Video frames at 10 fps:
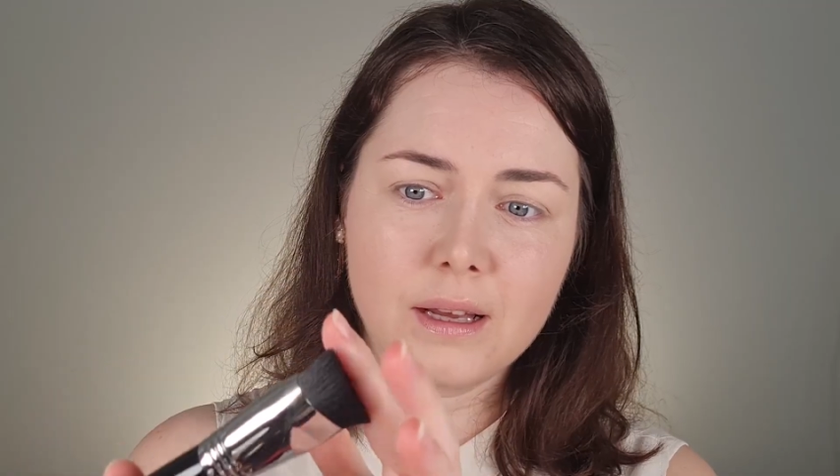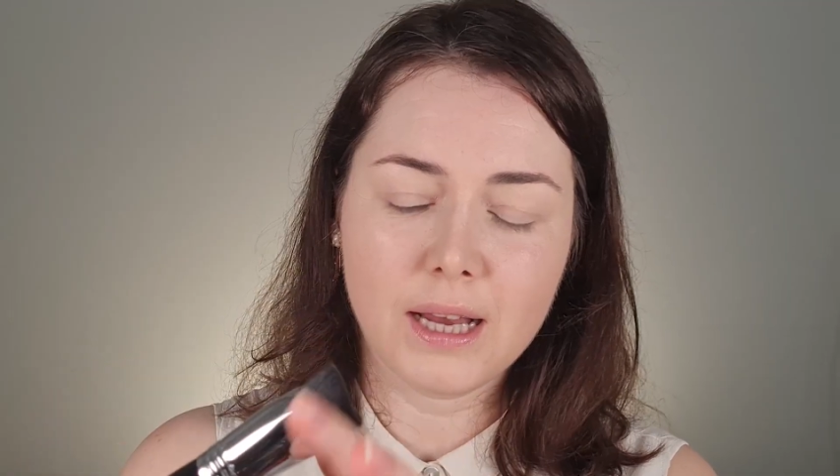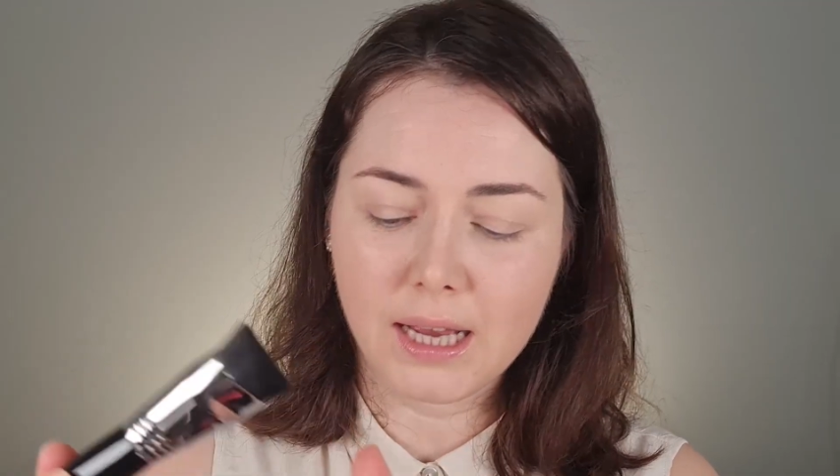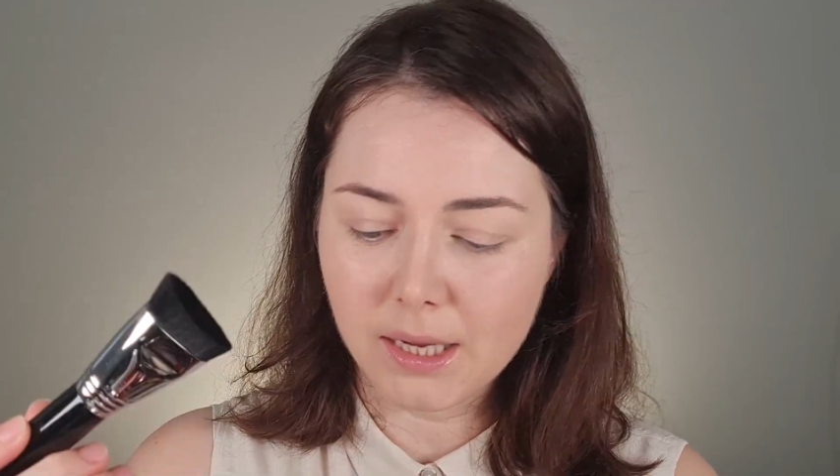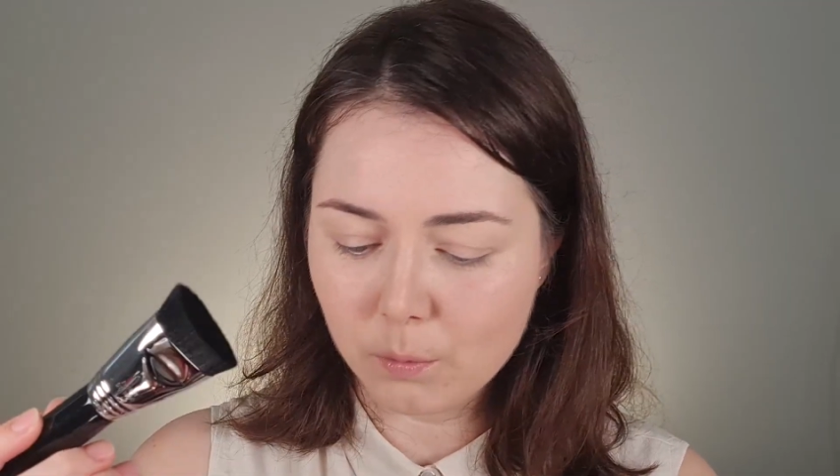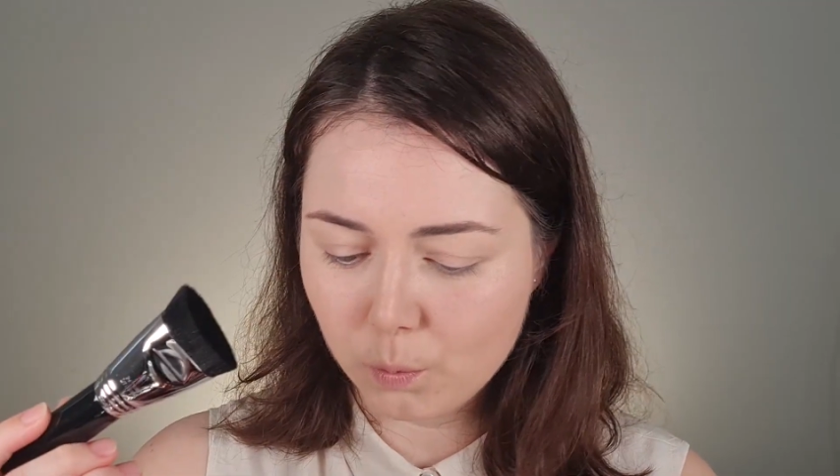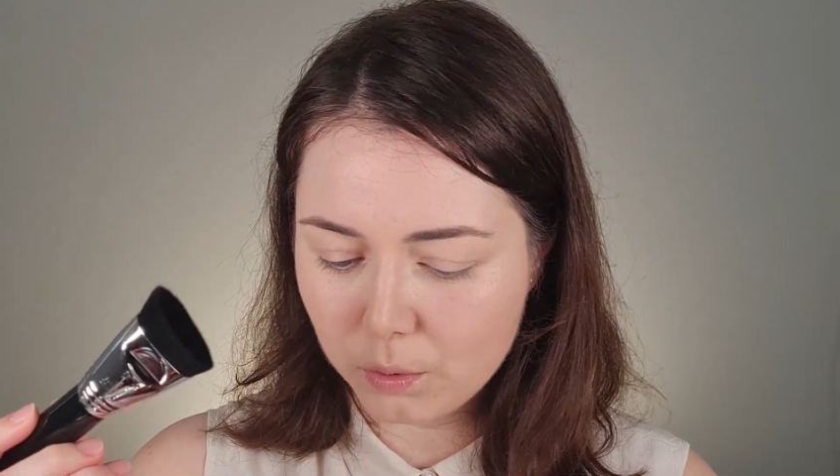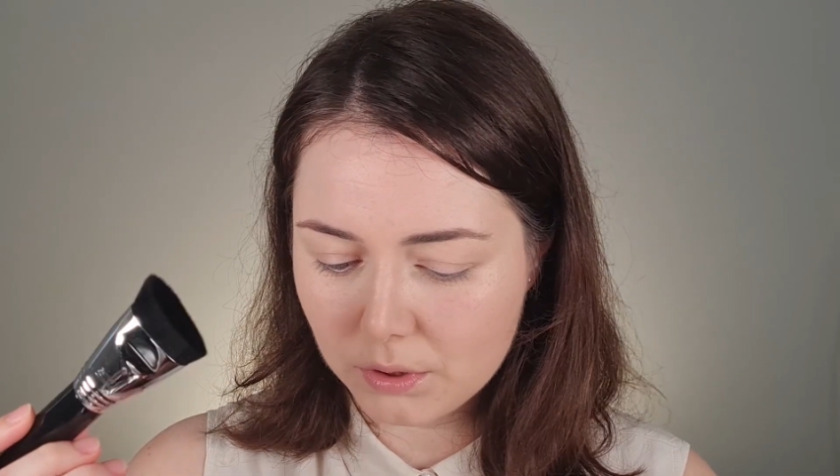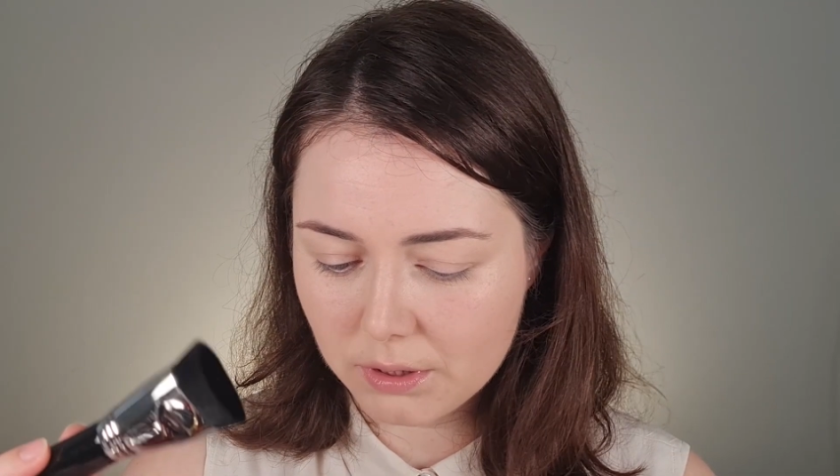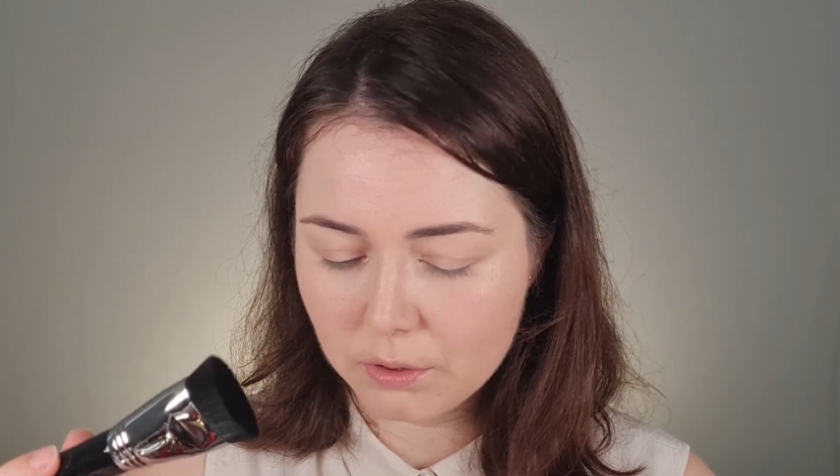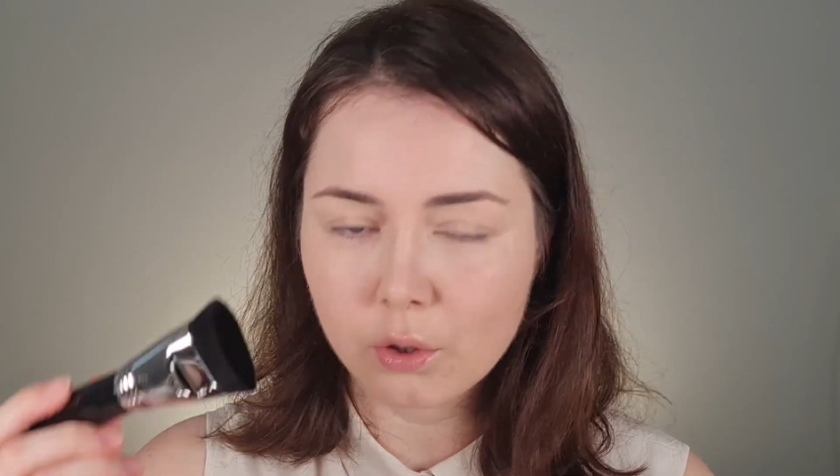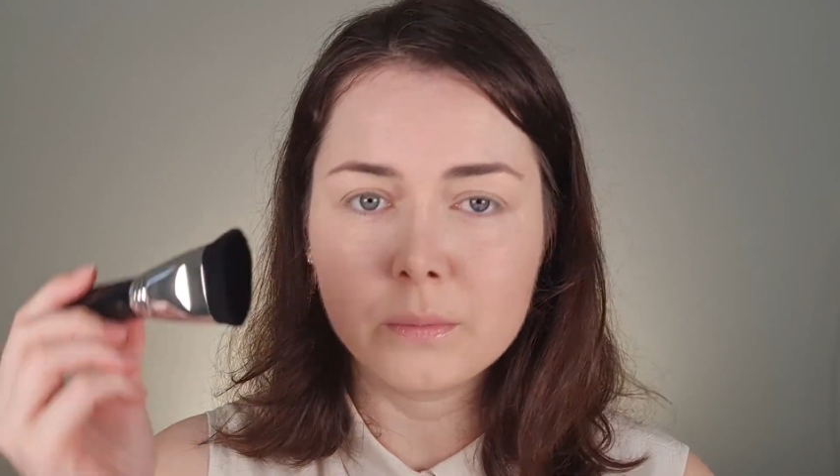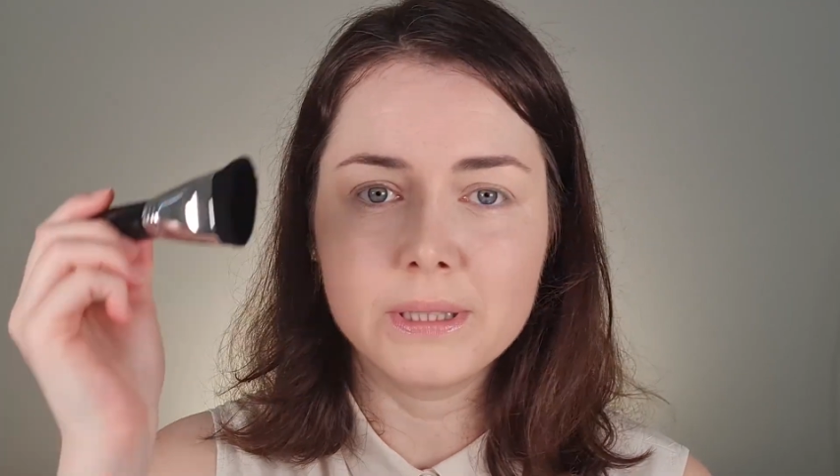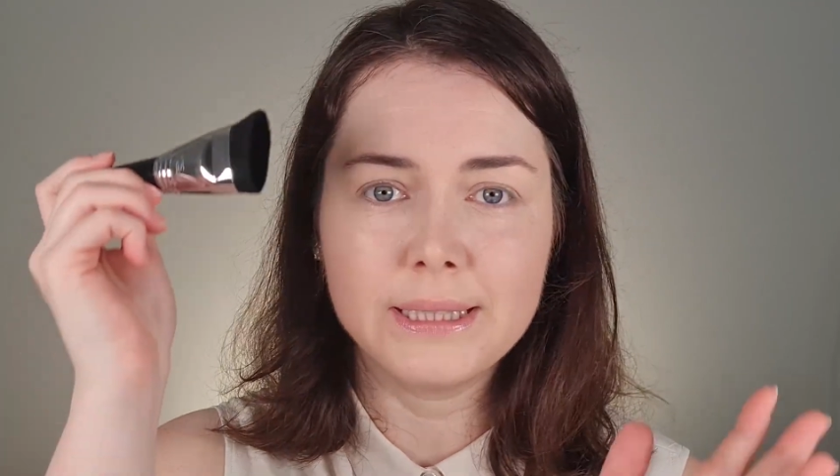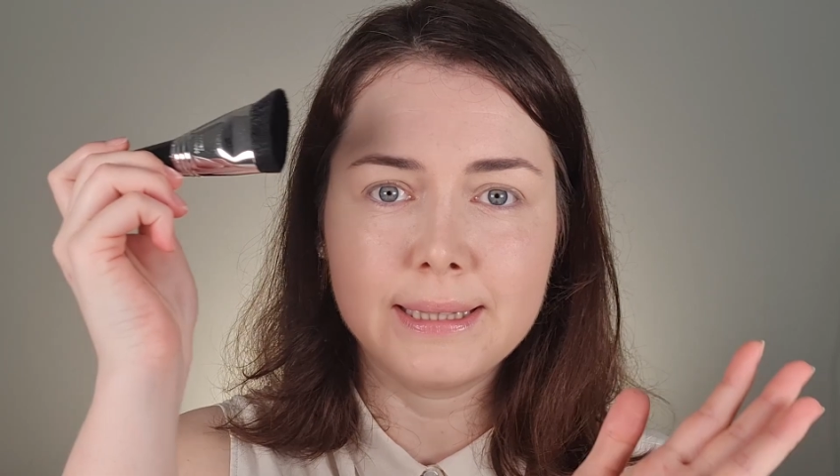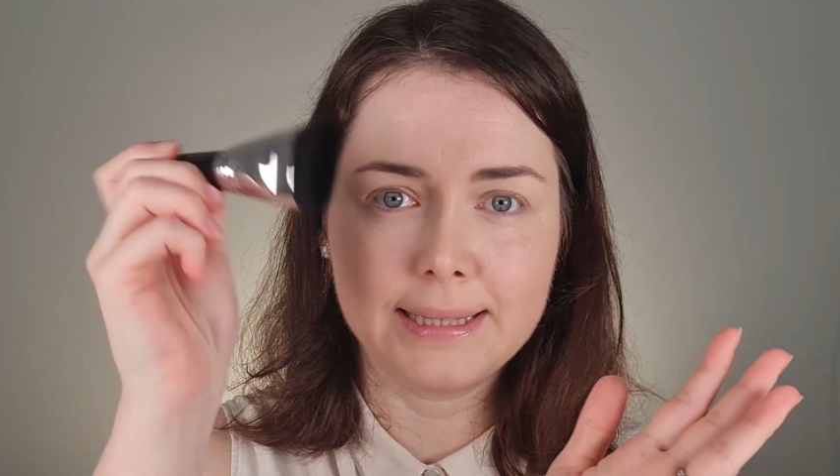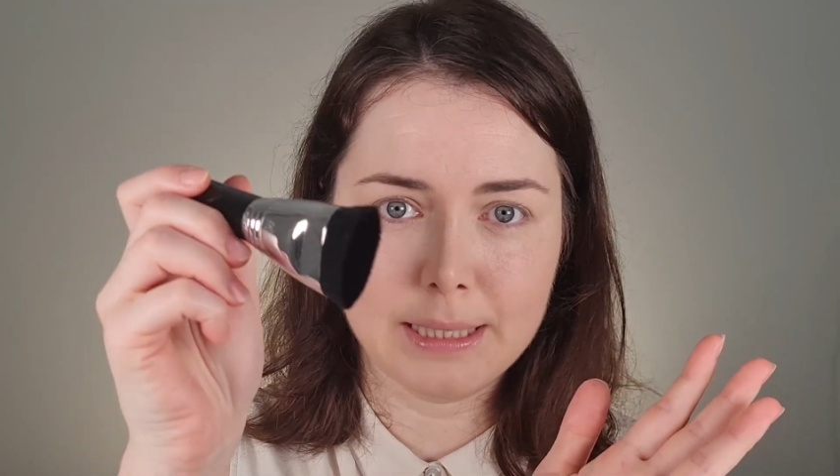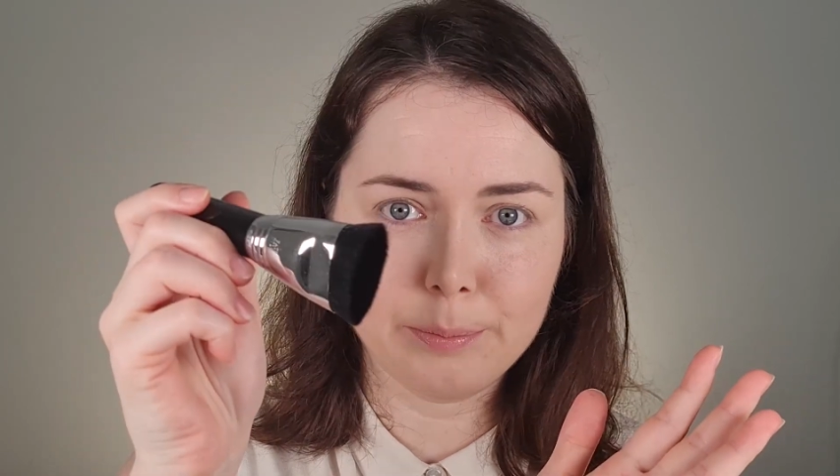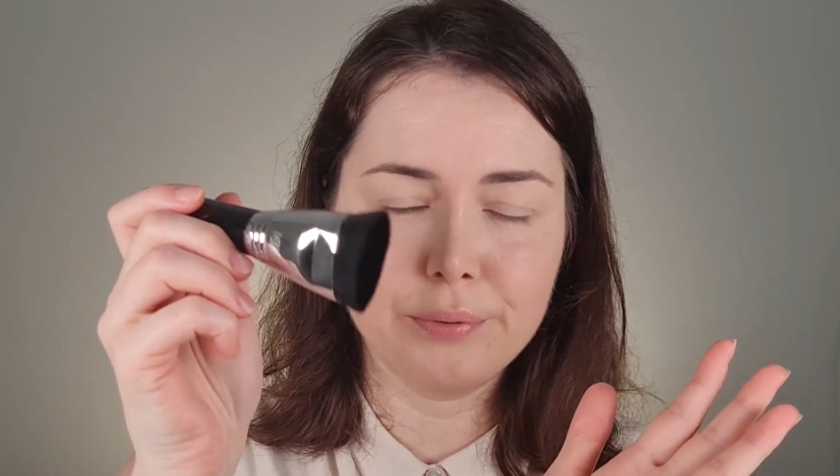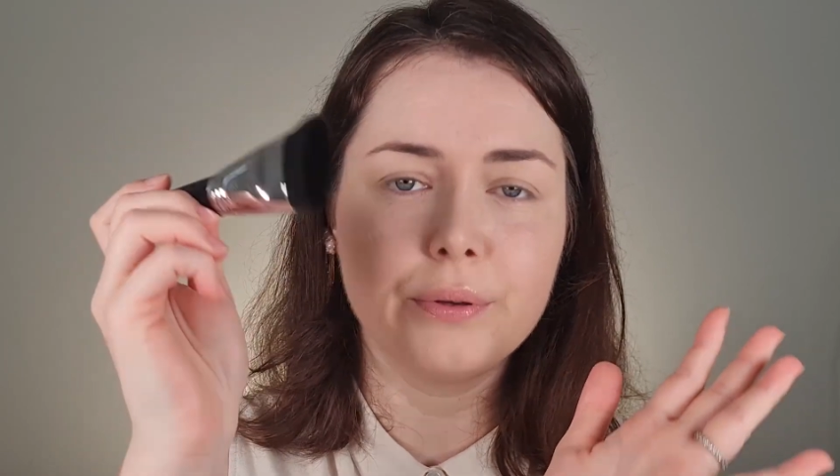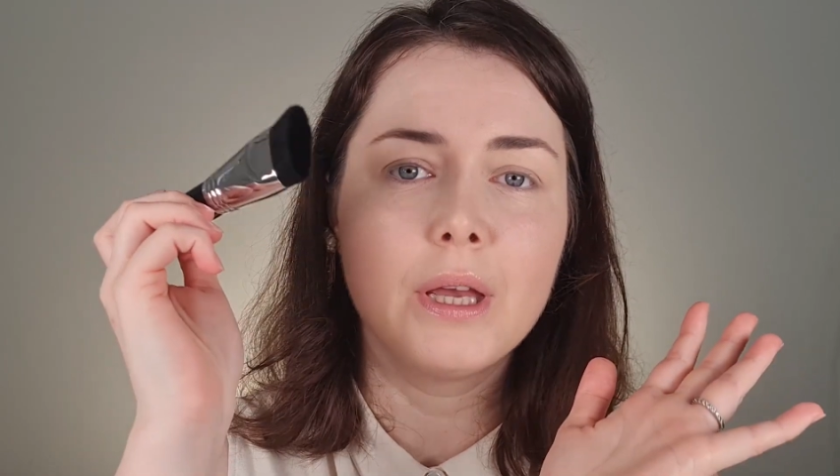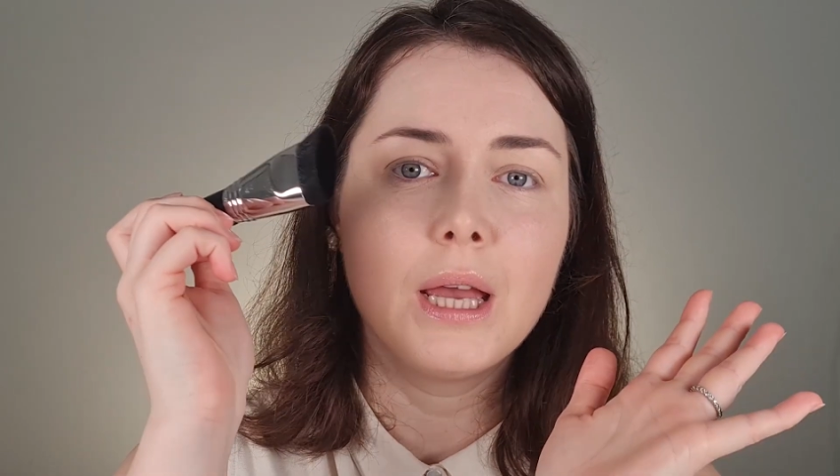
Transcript: I wouldn't normally dip